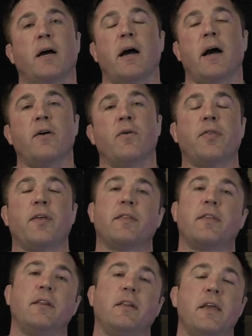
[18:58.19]
I don't
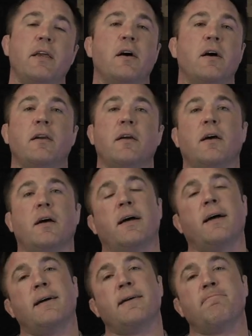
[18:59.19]
think that Leon
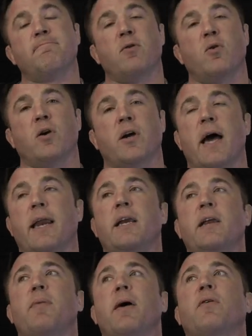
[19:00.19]
got
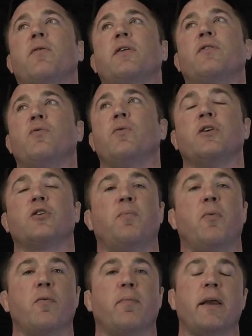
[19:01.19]
any better at doing a
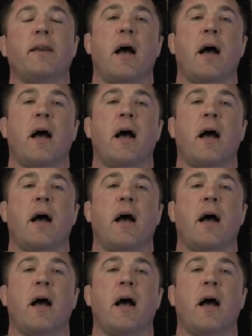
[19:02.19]
sport by